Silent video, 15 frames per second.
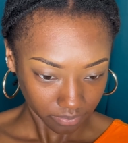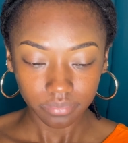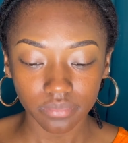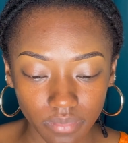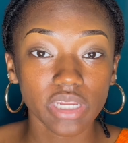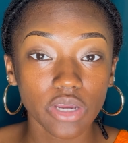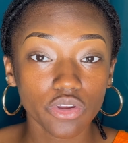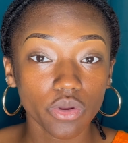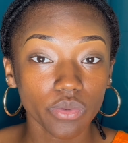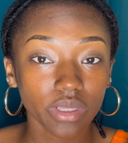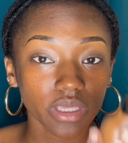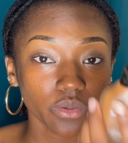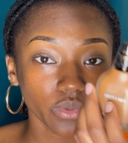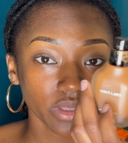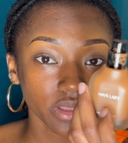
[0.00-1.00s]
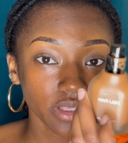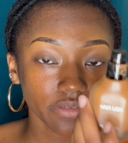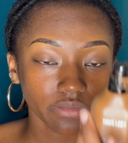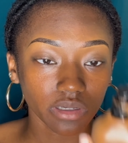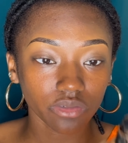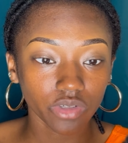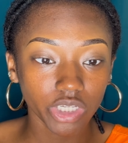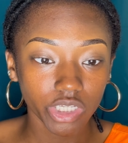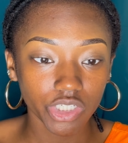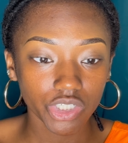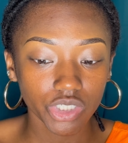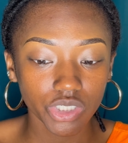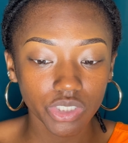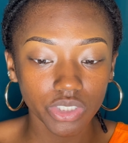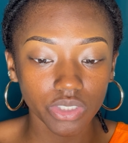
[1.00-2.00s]
Now going in with the
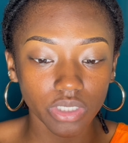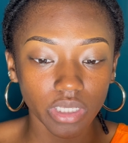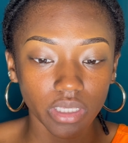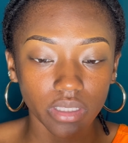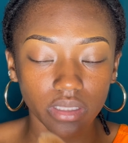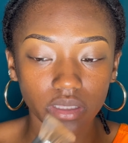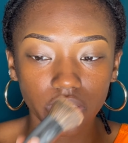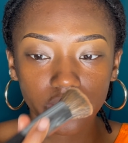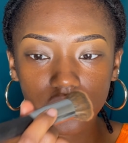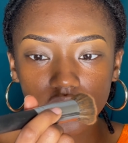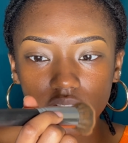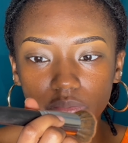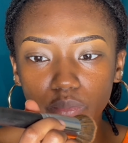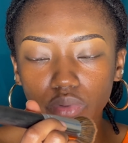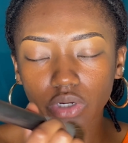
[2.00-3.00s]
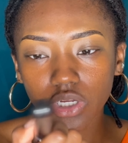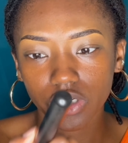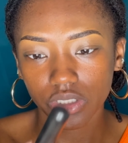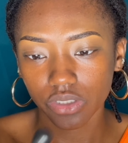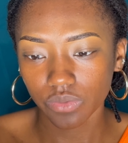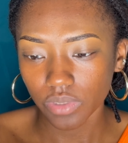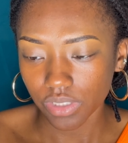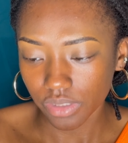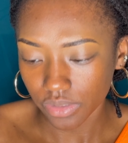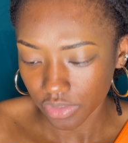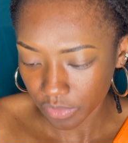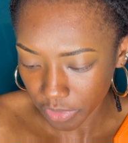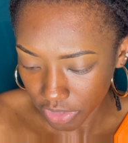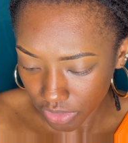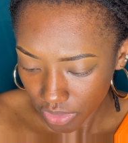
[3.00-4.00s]
foundation and this brush. Where did I get this
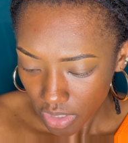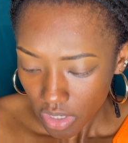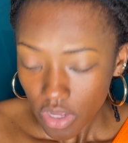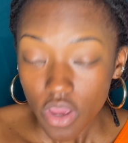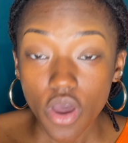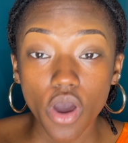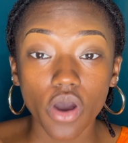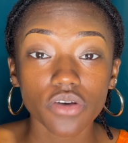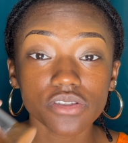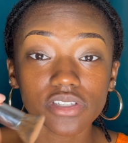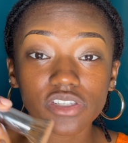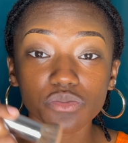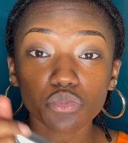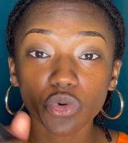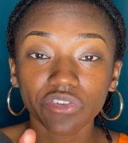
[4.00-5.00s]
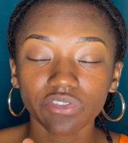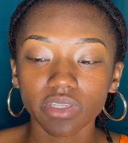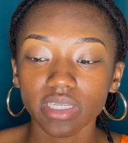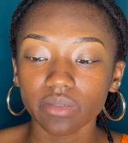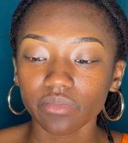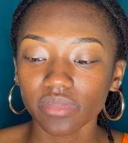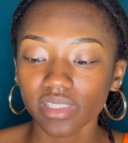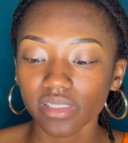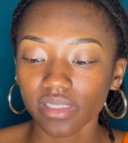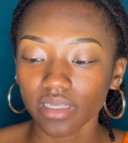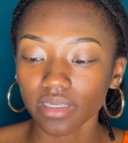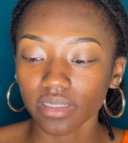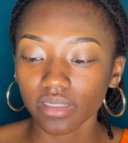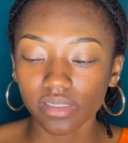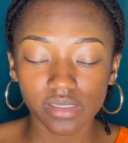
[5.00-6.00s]
brush? Oh, this is Morphe
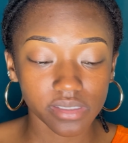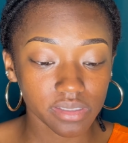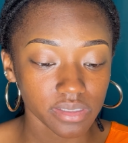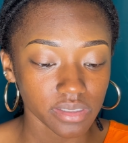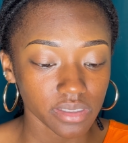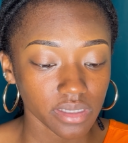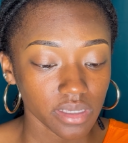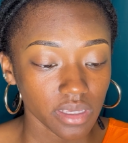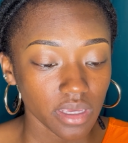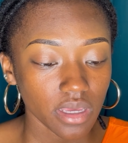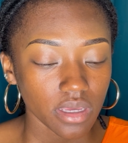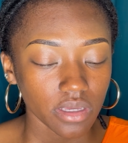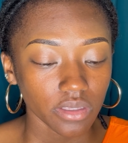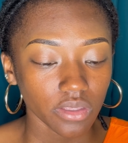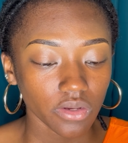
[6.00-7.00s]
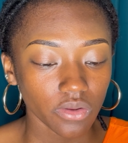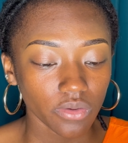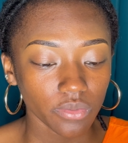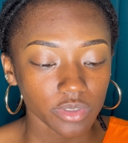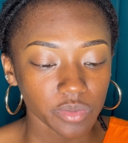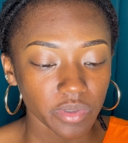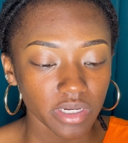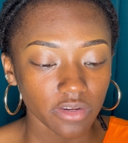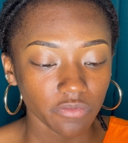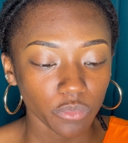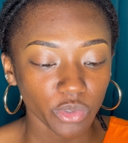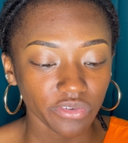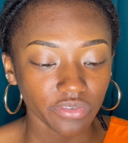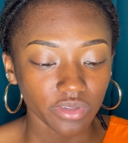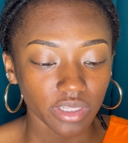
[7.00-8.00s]
M6. You know, speaking of
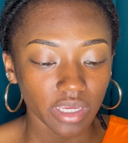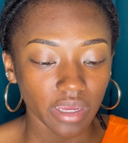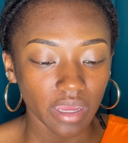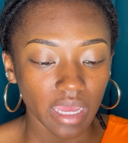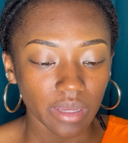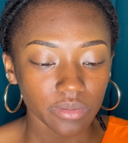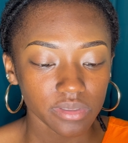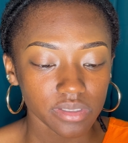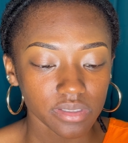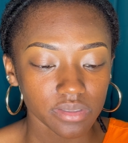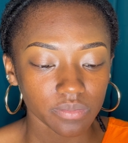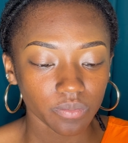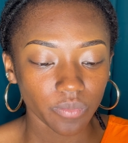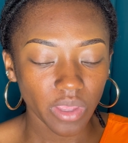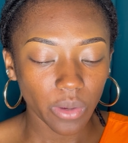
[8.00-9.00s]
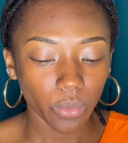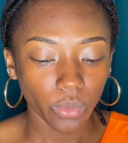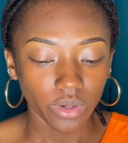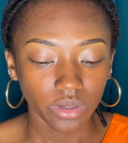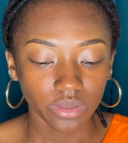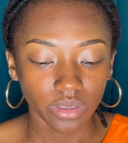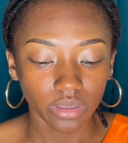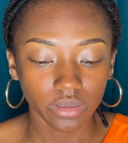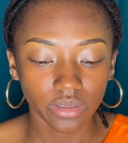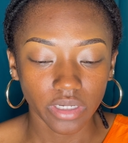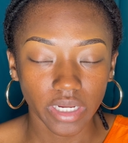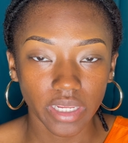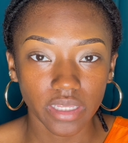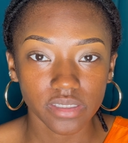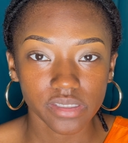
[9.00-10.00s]
Morphe, I was at work the other
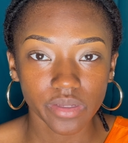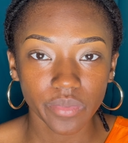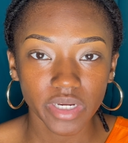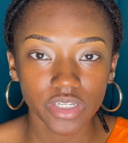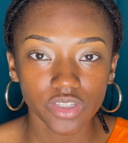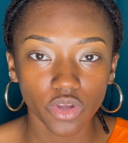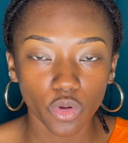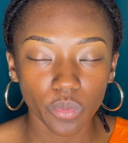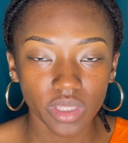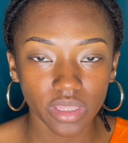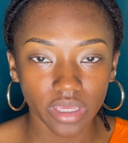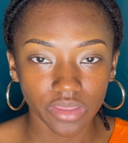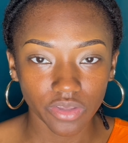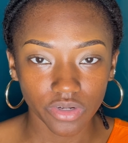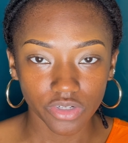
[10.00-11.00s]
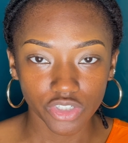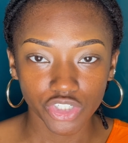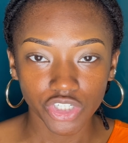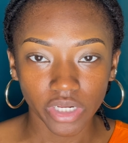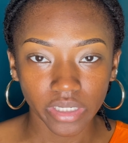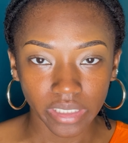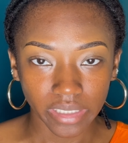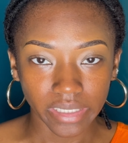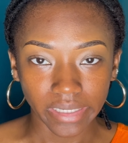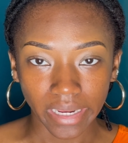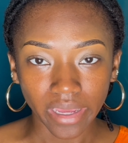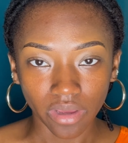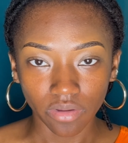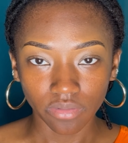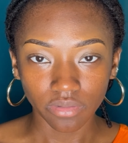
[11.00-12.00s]
day and somebody told me that they're shutting
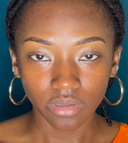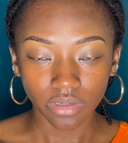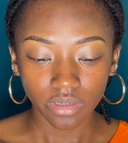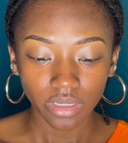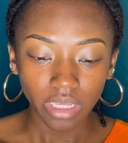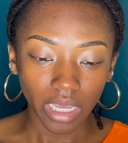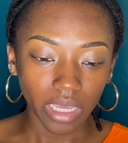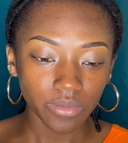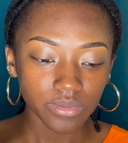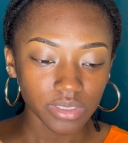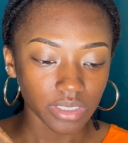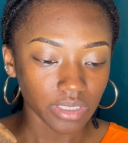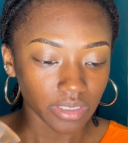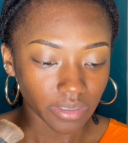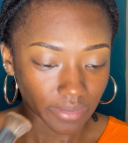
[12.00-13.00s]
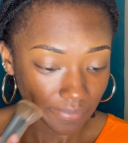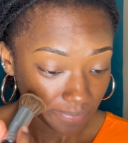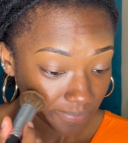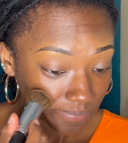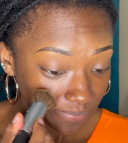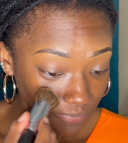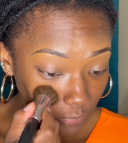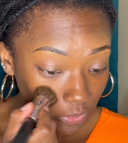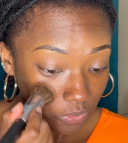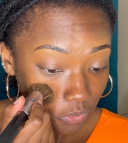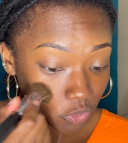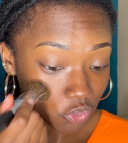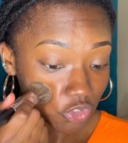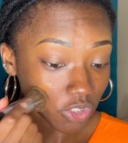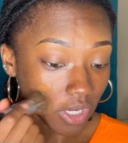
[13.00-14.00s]
down. I was like a
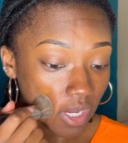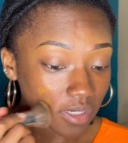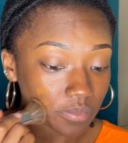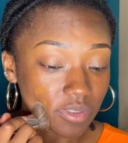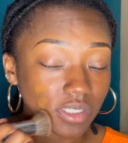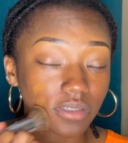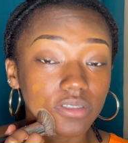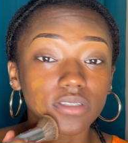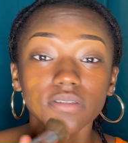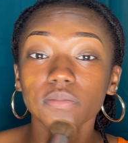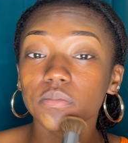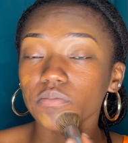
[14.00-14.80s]
little shocked because